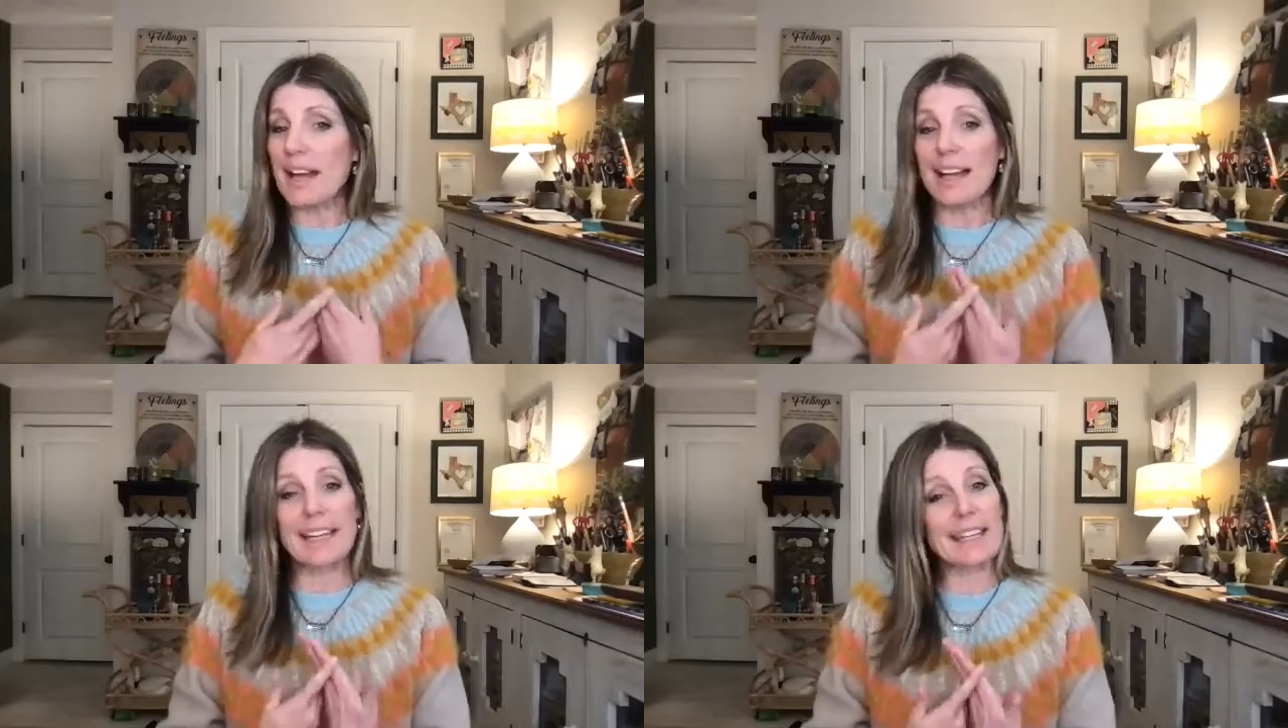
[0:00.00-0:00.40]

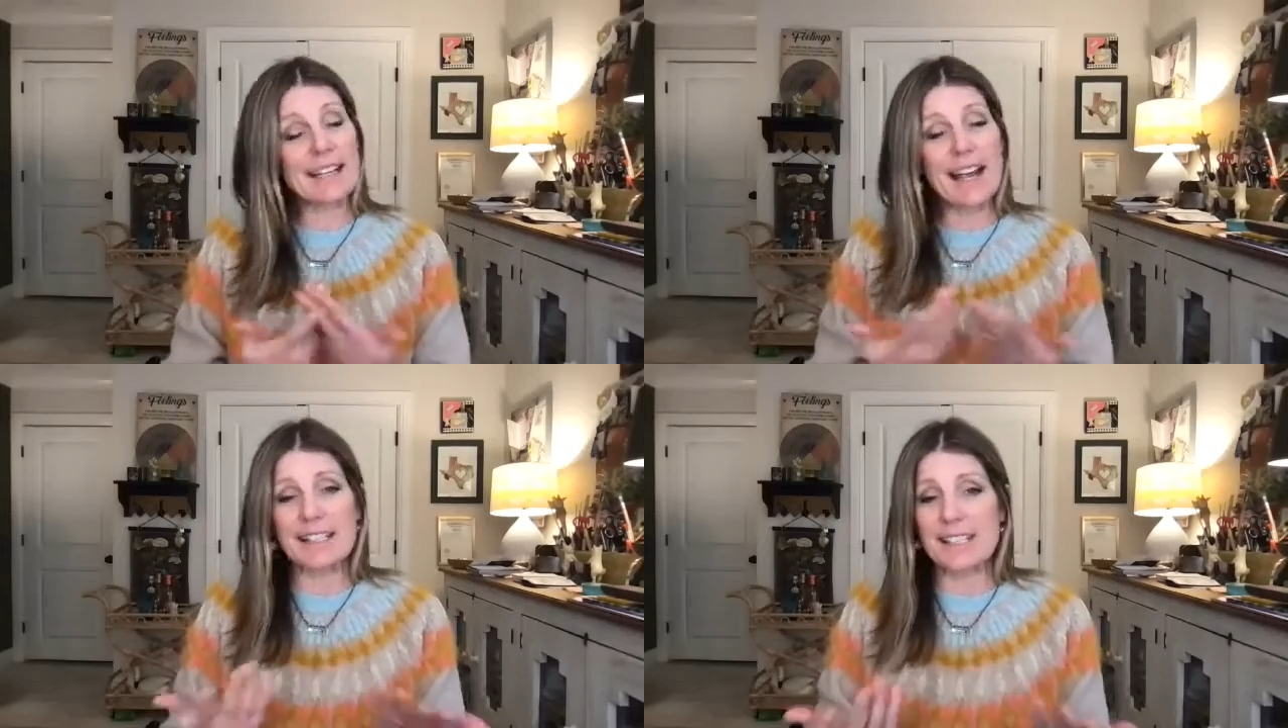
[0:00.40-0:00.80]
again,
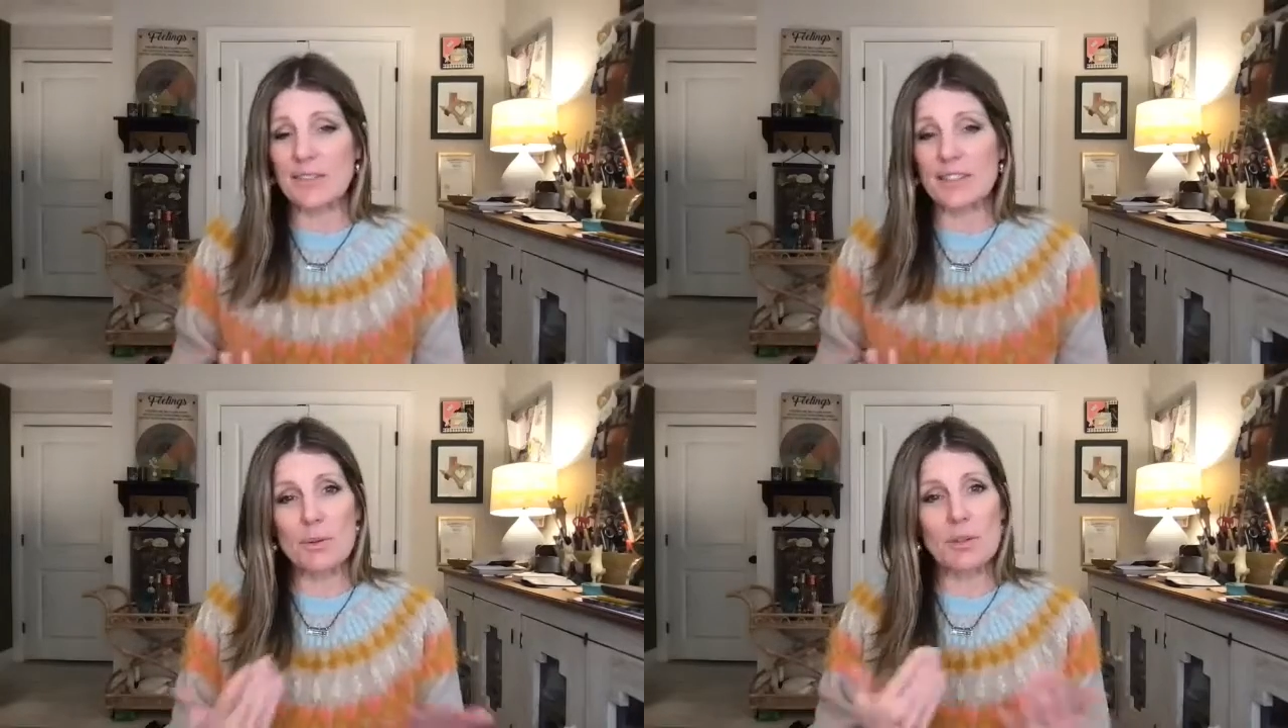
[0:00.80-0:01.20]
an
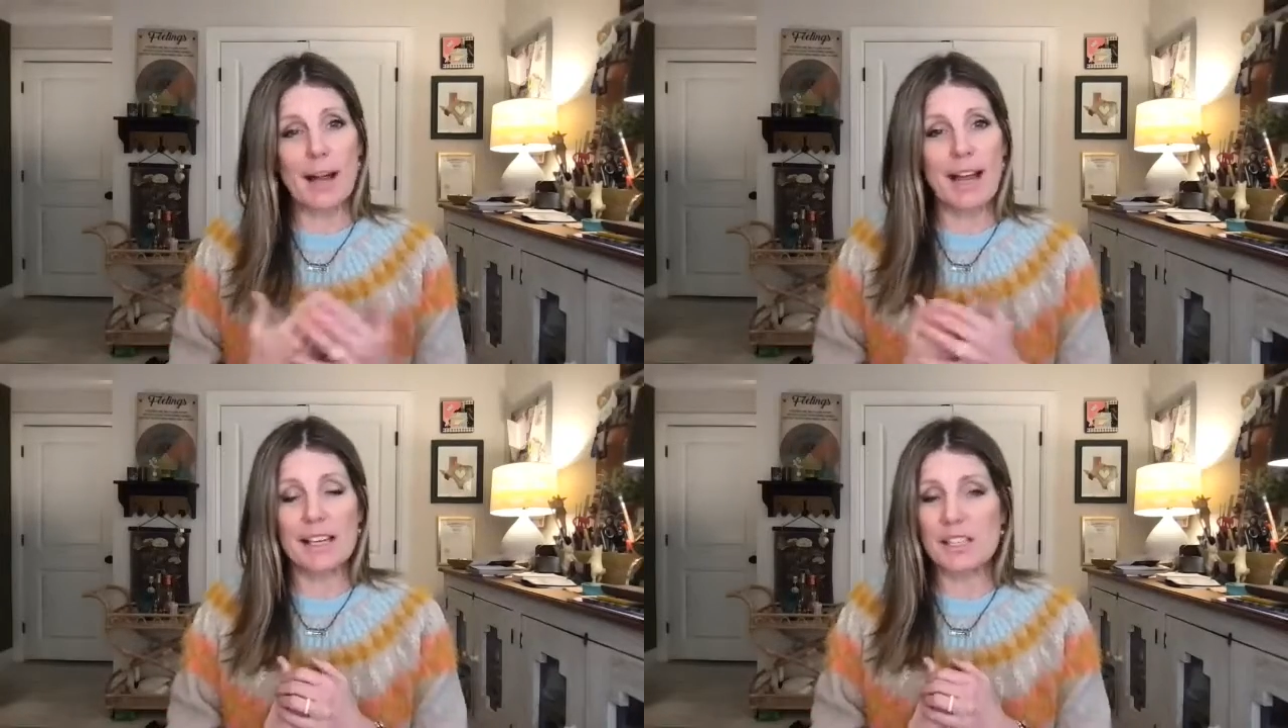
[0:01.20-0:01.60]
activity with my
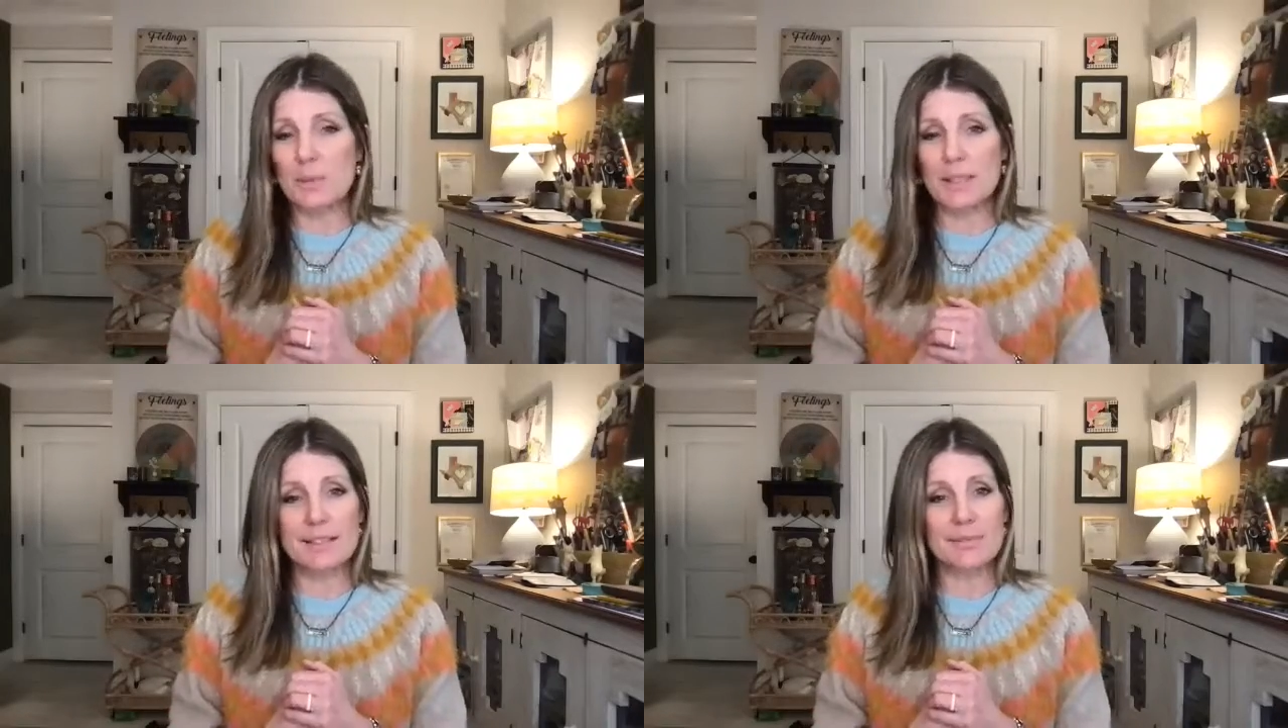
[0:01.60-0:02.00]

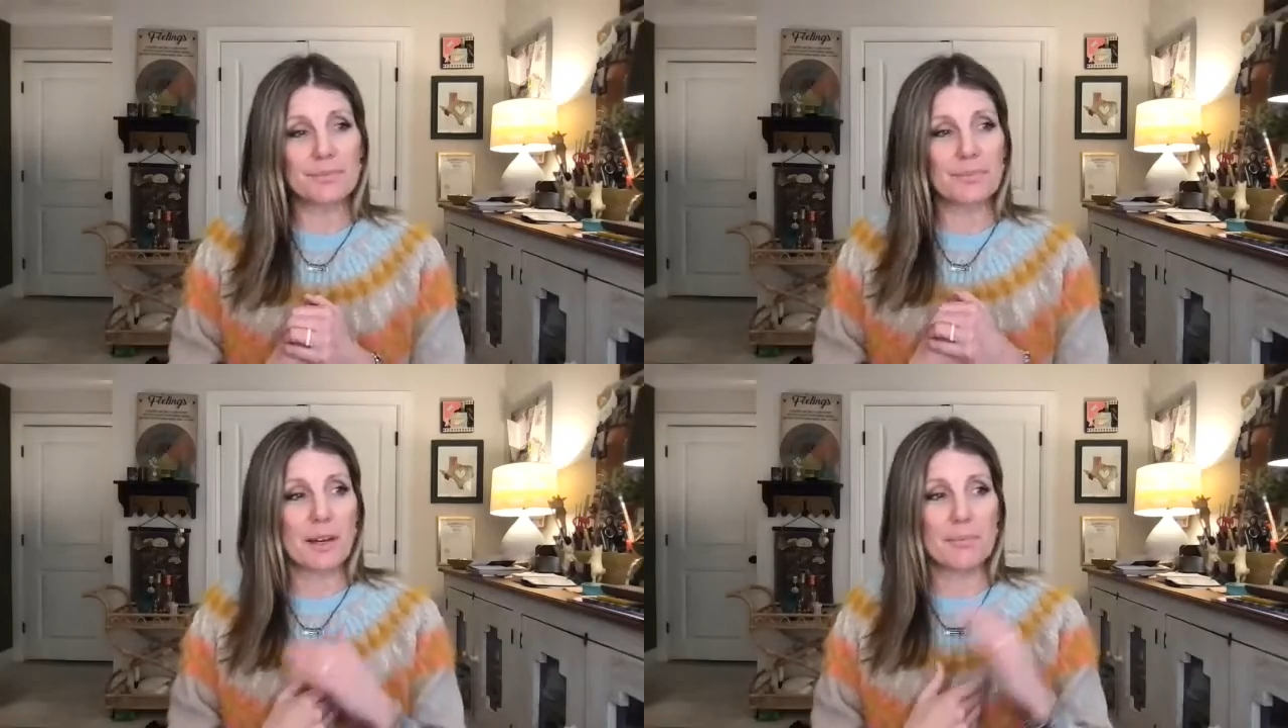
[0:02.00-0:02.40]
husband,
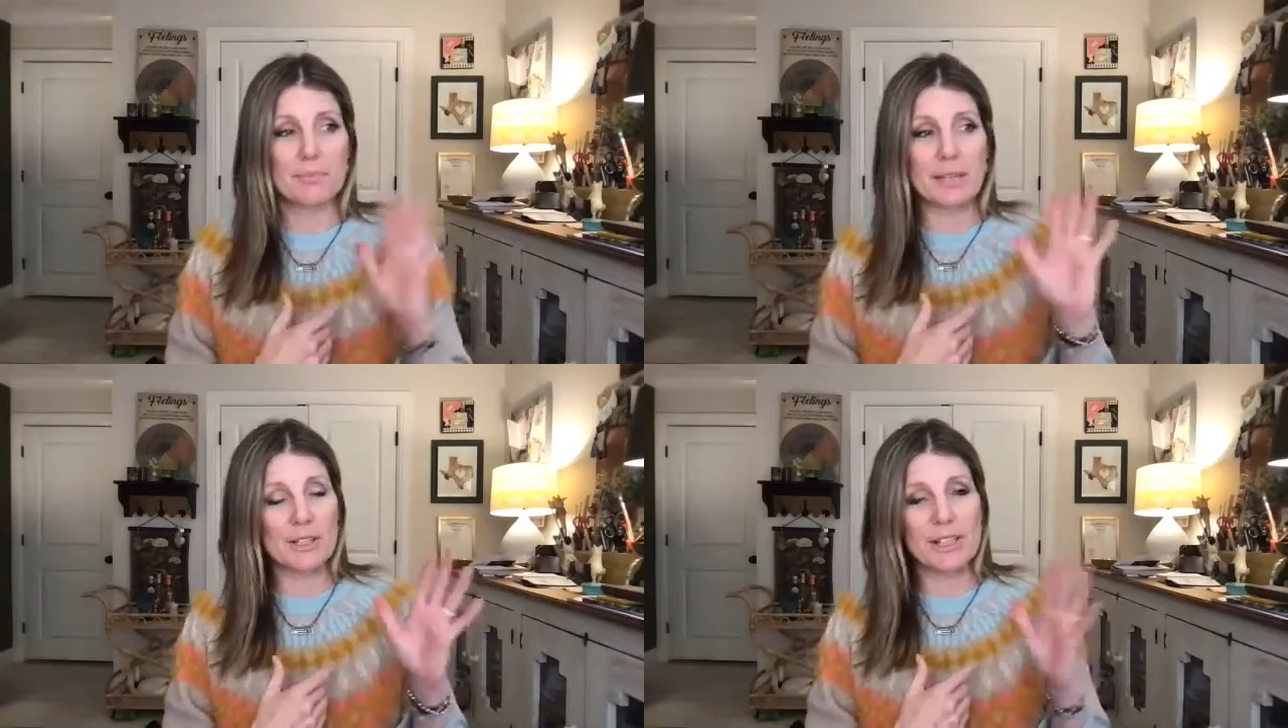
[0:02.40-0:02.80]

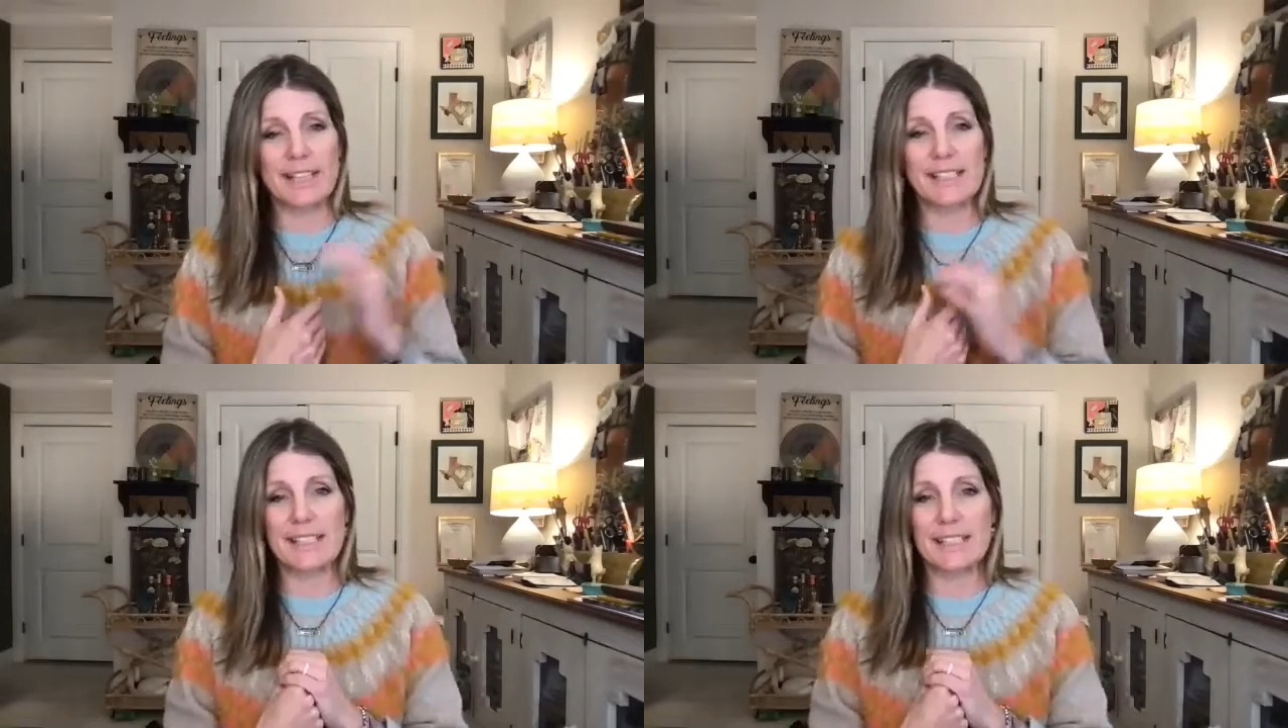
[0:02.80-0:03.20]
beer
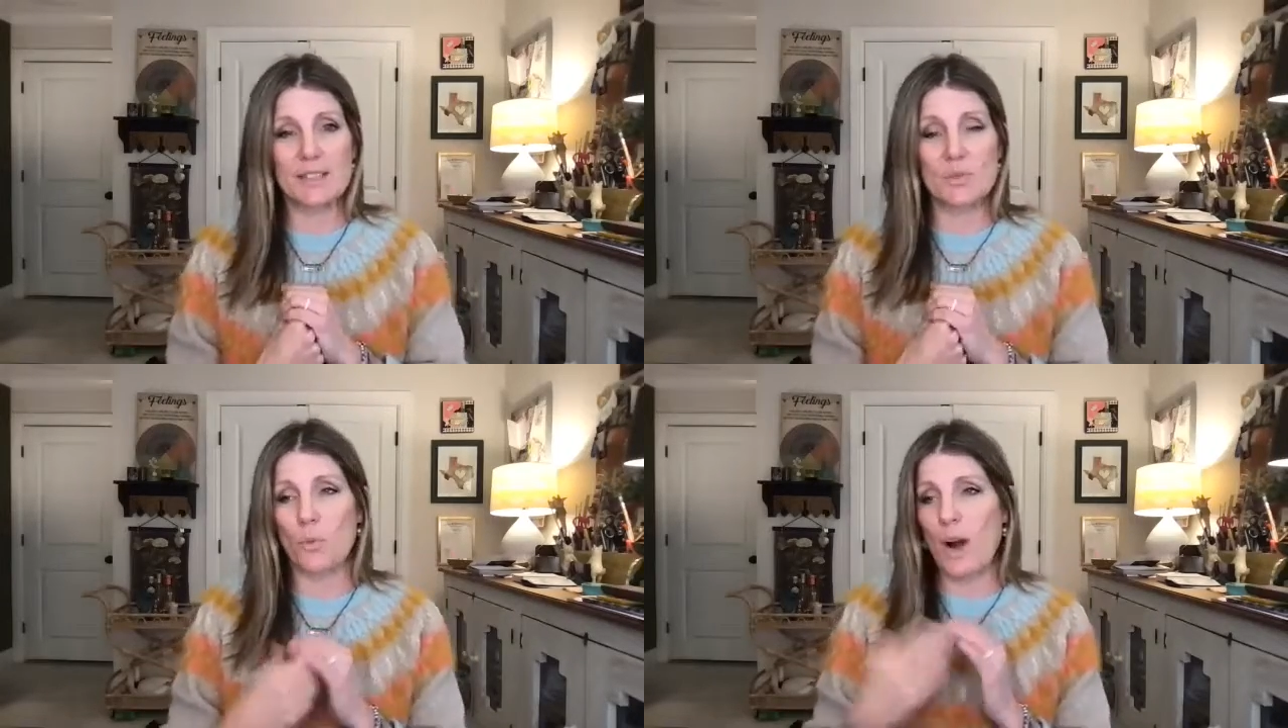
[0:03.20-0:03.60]

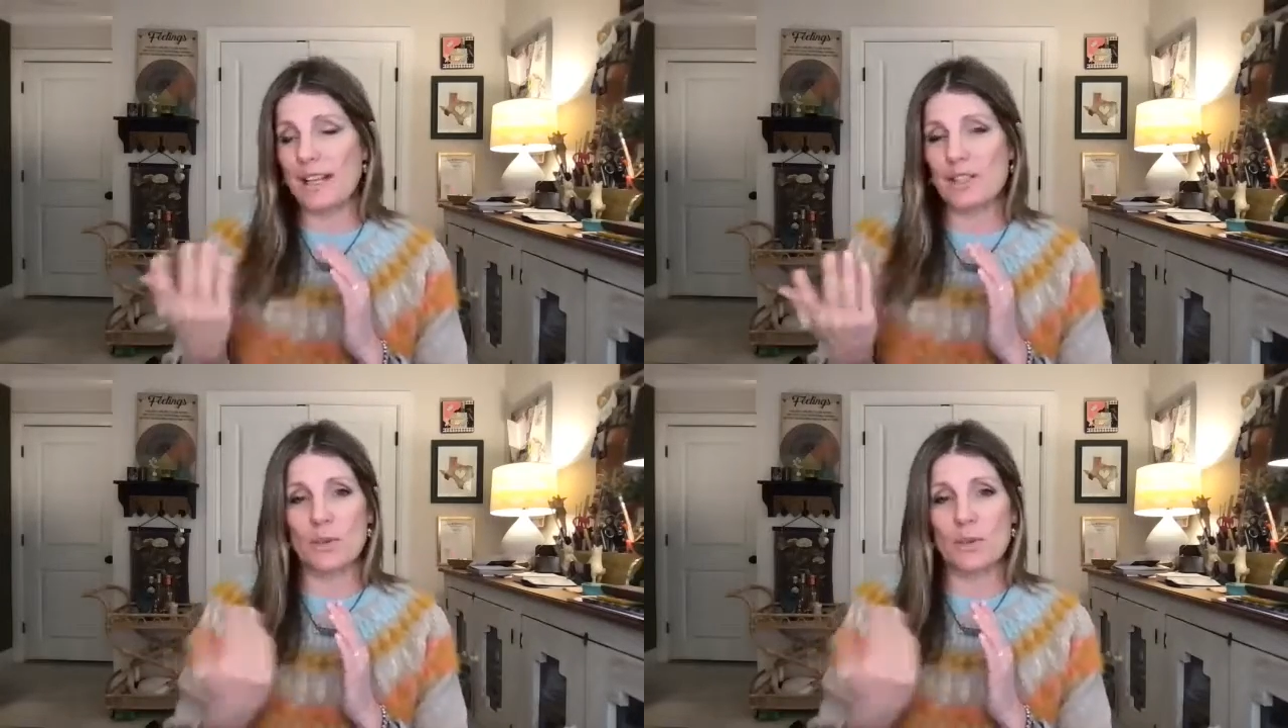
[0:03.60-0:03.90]
tastings, wine tours,